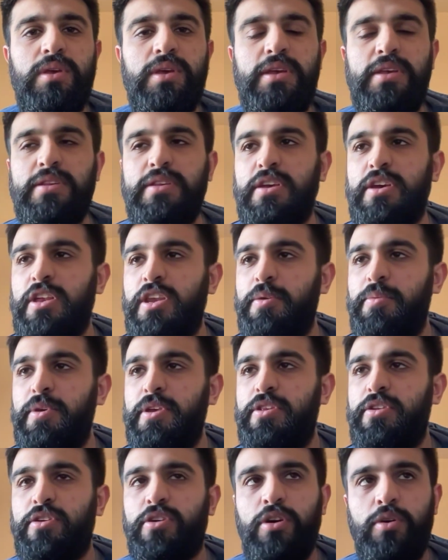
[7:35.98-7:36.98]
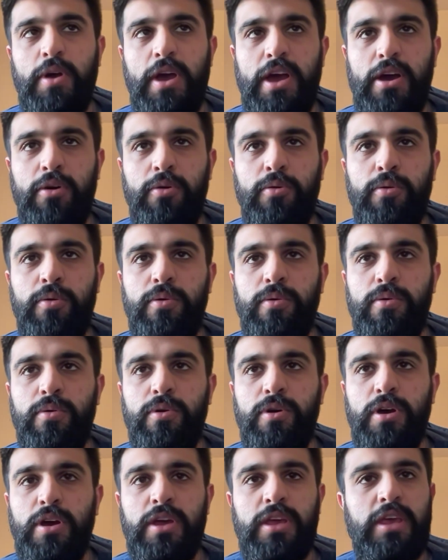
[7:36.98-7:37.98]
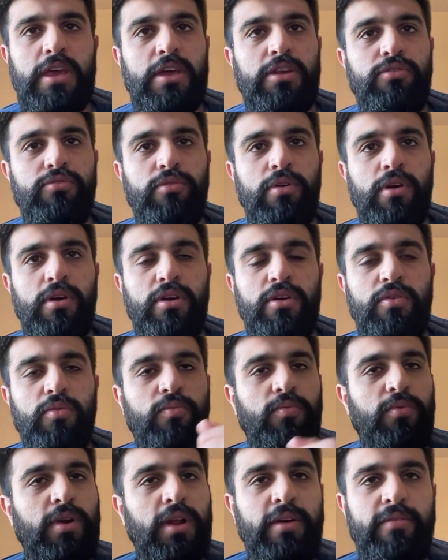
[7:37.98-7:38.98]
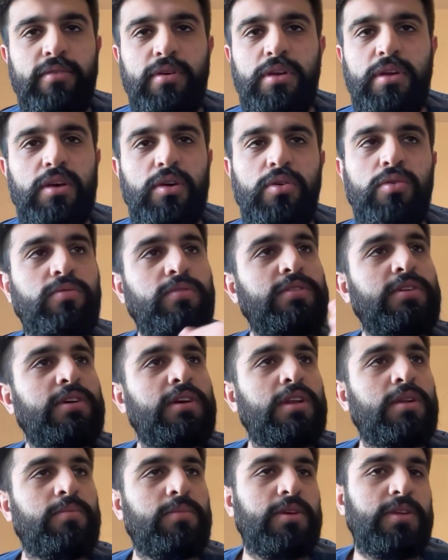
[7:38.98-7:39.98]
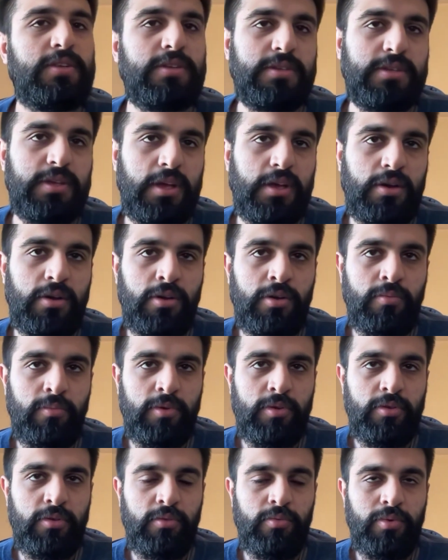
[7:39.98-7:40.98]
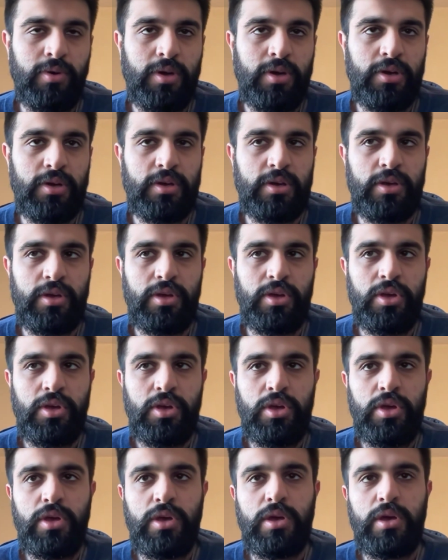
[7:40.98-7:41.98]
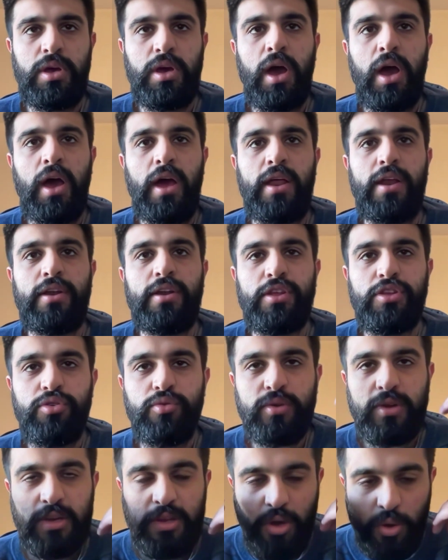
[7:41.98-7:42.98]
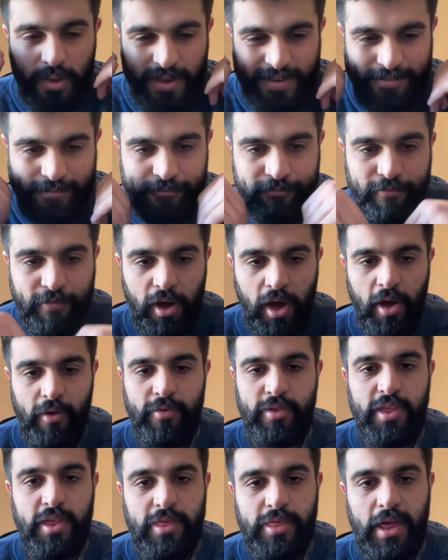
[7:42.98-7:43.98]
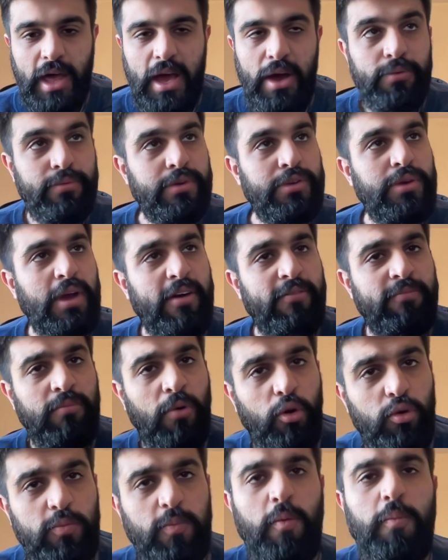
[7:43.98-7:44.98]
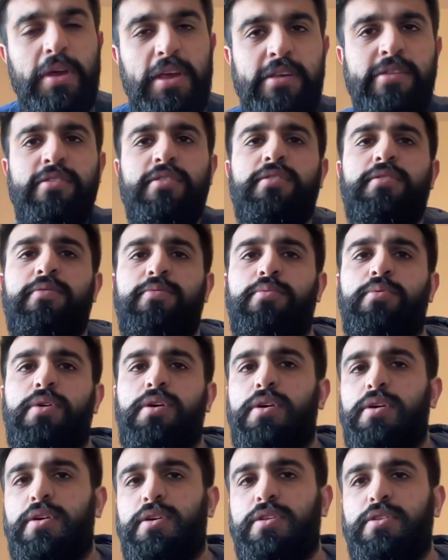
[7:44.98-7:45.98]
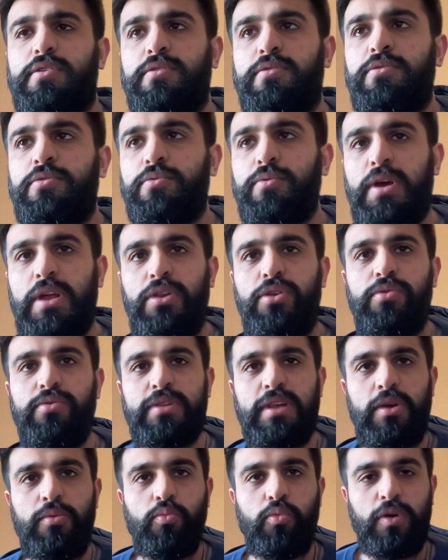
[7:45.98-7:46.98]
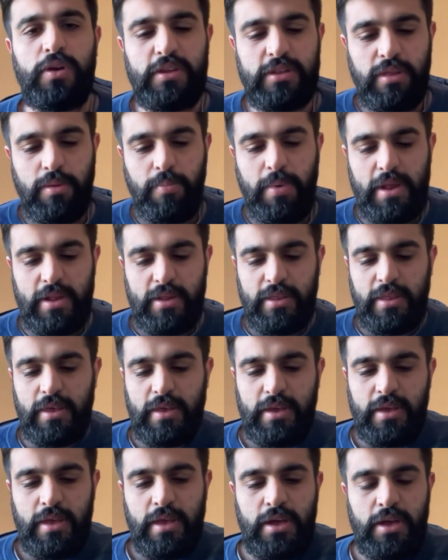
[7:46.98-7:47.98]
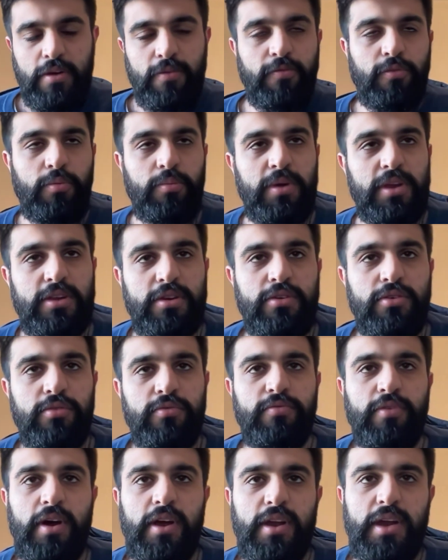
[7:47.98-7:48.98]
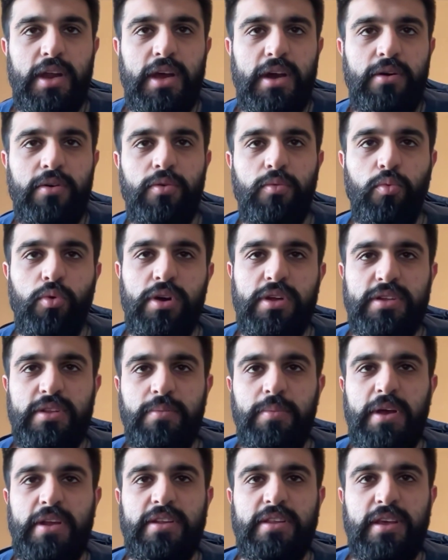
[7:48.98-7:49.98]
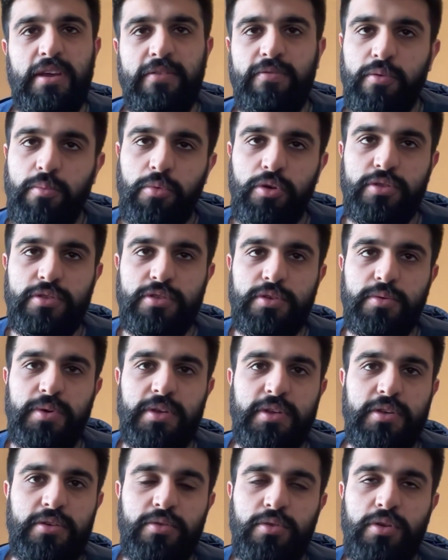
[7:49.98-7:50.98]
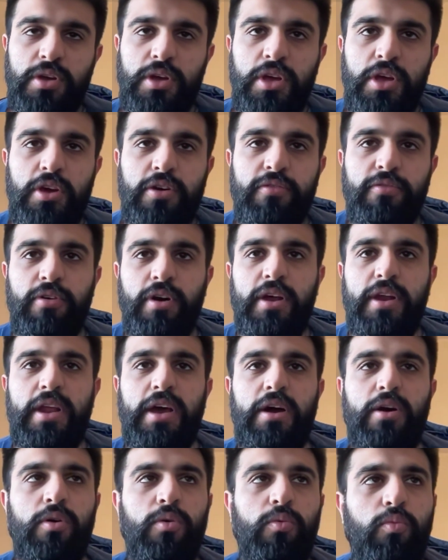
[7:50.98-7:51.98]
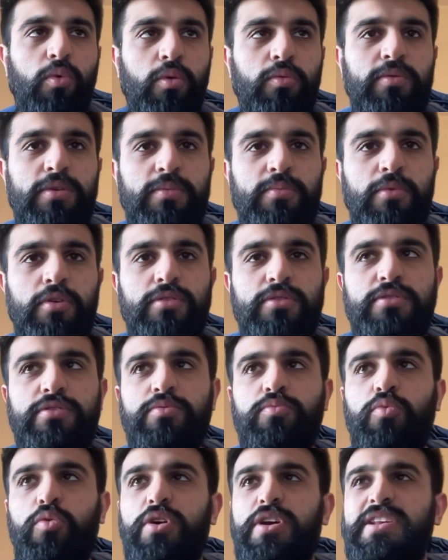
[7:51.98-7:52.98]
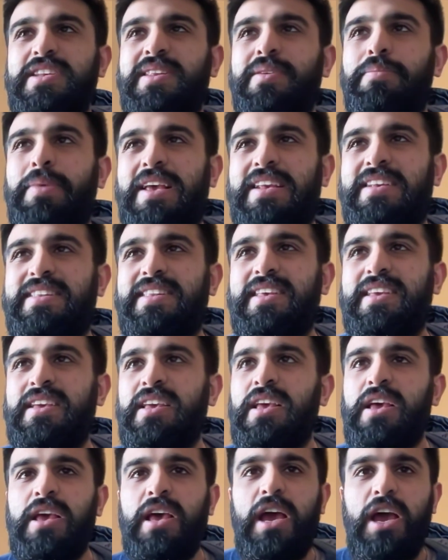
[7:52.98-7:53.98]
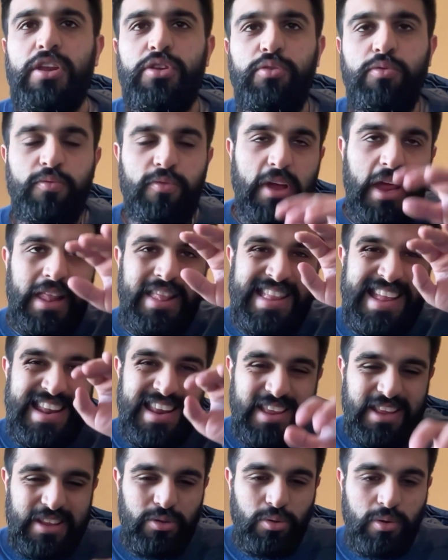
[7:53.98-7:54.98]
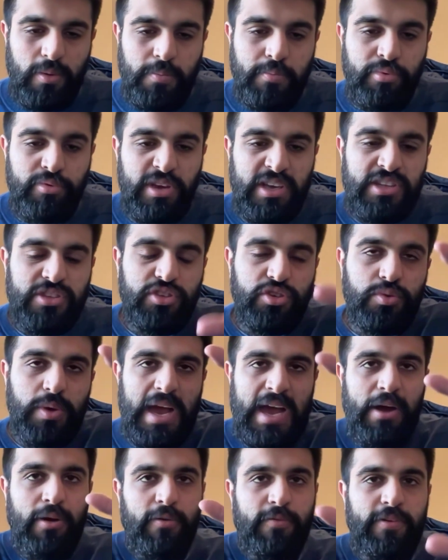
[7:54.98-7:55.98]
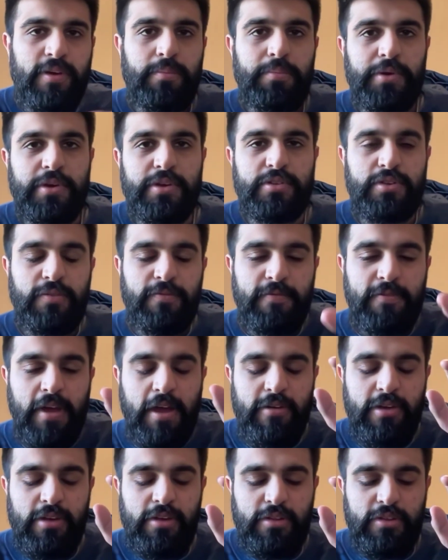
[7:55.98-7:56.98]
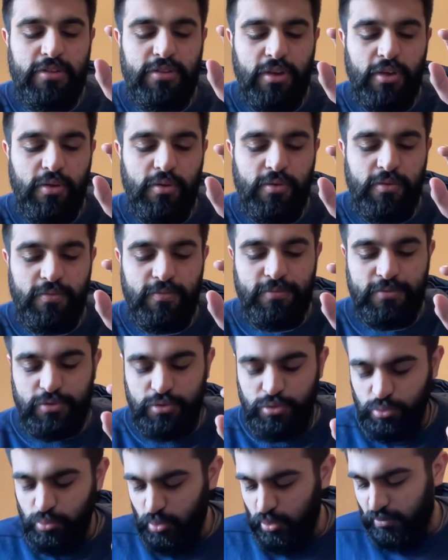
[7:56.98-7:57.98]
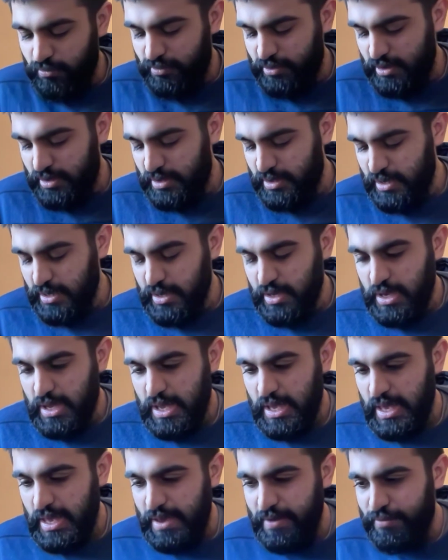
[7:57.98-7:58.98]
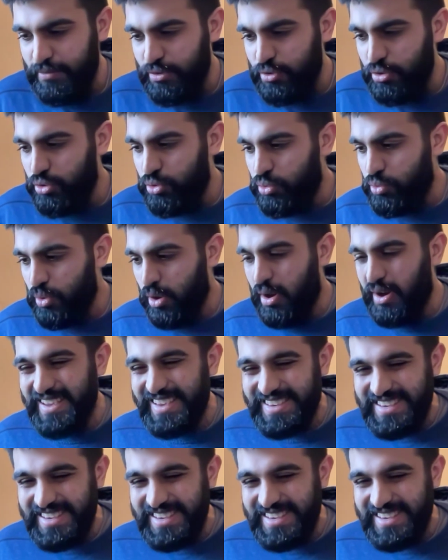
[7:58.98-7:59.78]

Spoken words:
Is it going to be to go out and get drunk or whatever? Or is it going to be to stay at home and do work? And you can go even further than that when you have multiple pieces of work to do. And you say, what is the best thing for me to do right now? What is the best thing for Monsui to do right now? What is the best thing? And then it sort of brings you out of it, because too often, if you are